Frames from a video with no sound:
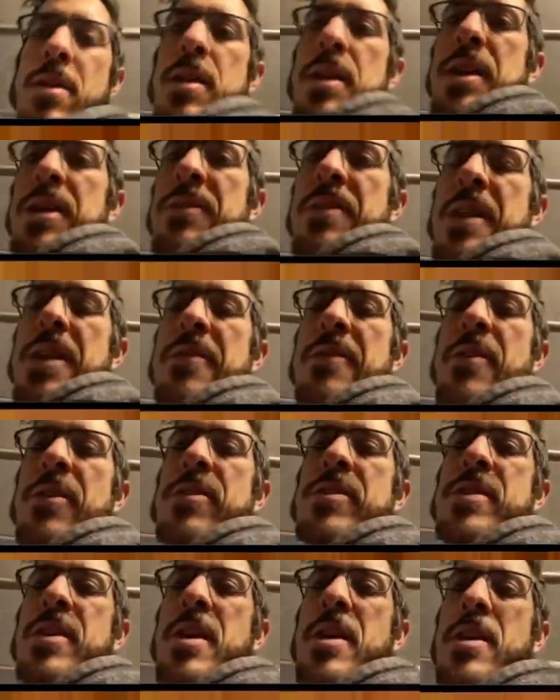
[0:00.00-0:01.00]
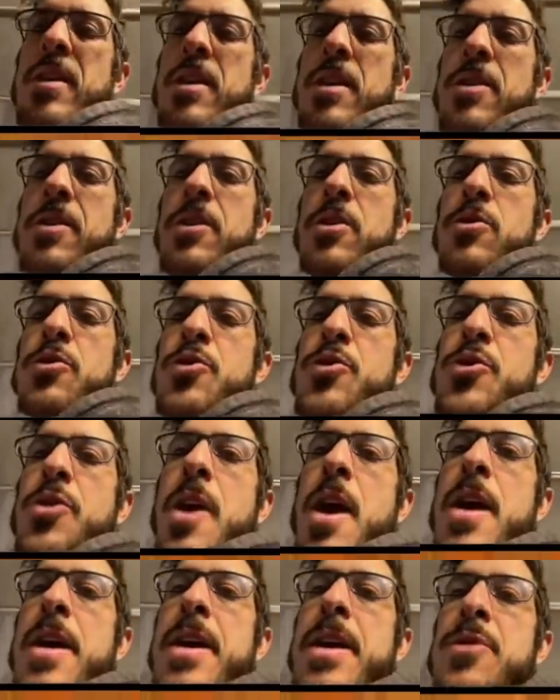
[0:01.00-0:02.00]
and then there's a, a little
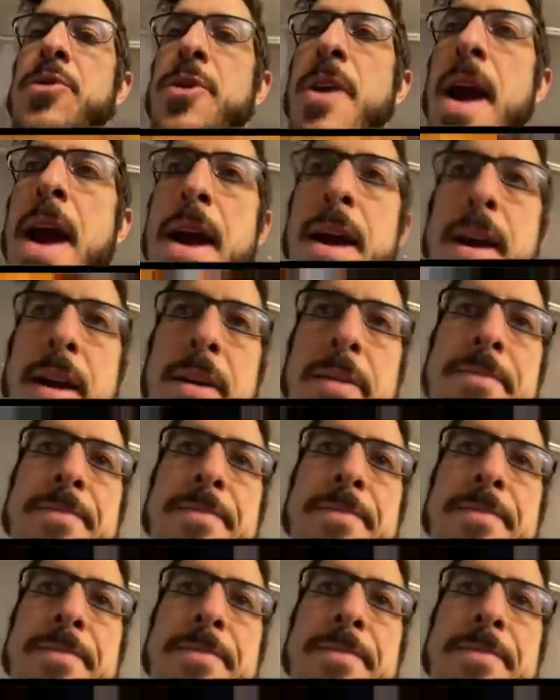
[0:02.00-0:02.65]
drying rack